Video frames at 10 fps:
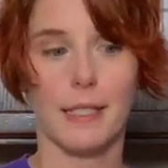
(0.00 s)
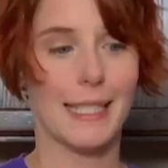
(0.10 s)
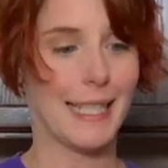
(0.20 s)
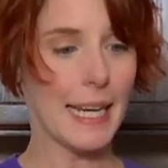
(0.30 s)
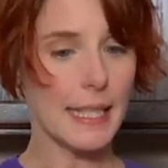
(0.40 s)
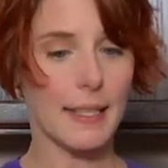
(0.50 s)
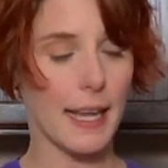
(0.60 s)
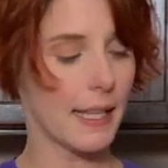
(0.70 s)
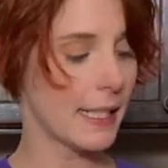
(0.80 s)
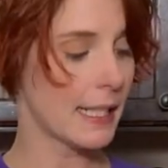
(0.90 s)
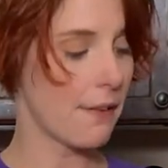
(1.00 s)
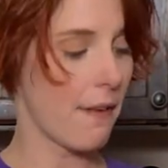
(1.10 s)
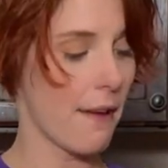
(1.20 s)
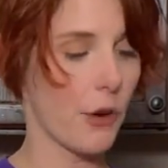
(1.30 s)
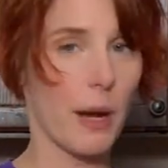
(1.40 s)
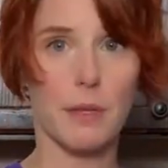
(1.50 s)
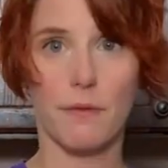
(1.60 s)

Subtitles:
dates and 65 grams of